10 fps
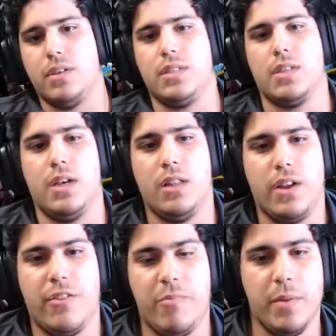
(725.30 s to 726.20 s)
a
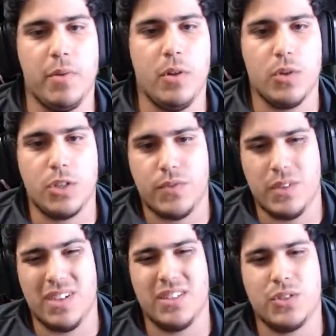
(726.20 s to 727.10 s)
lot of people were
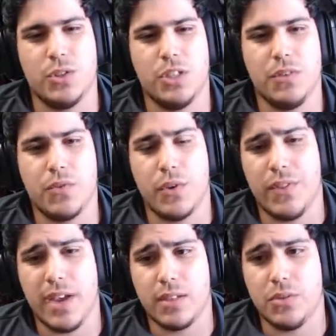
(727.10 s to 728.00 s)
searching for a
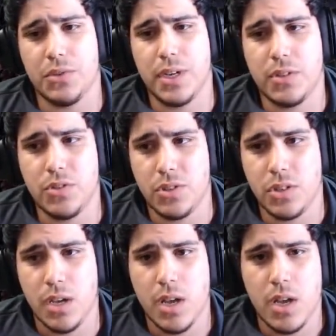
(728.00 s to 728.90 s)
deck to
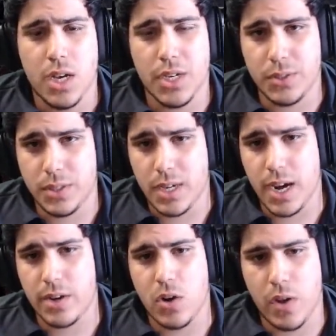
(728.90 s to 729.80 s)
counter Odin
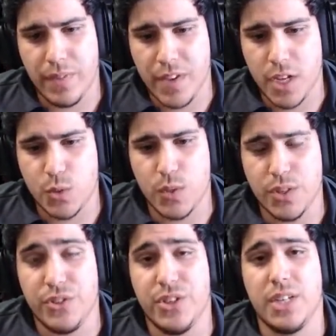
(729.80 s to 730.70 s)
aggro, and this
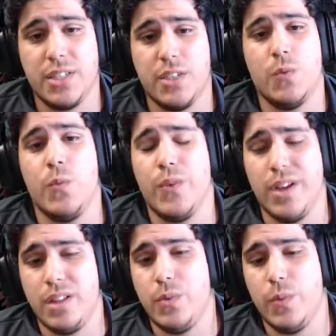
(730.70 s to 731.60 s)
one does it
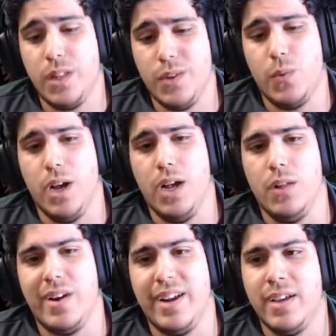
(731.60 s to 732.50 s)
really well,
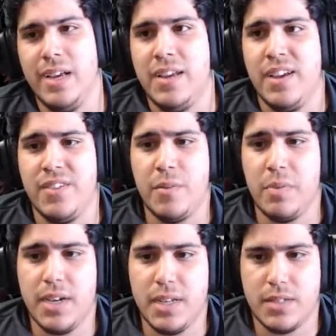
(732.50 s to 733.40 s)
right? If he
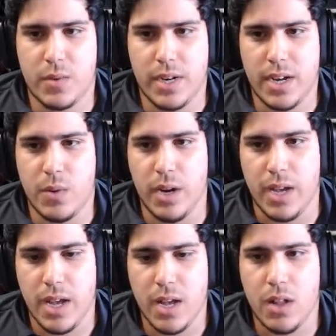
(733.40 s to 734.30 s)
plays right now a
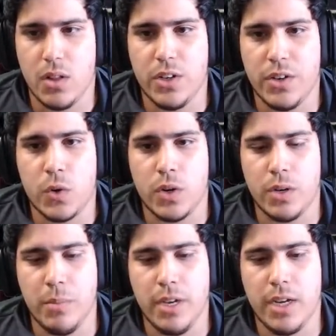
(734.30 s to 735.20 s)
Hell or a
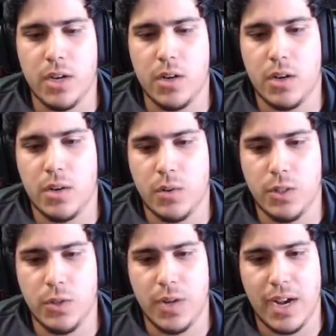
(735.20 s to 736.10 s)
Mir, we
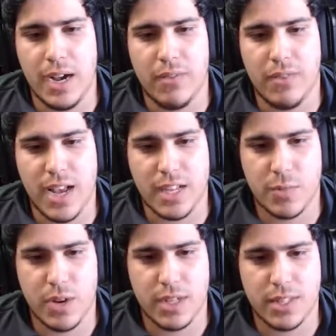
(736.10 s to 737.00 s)
do have Last
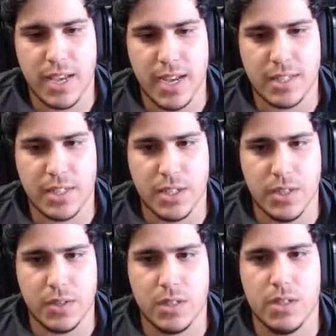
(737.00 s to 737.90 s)
Breath, Executes.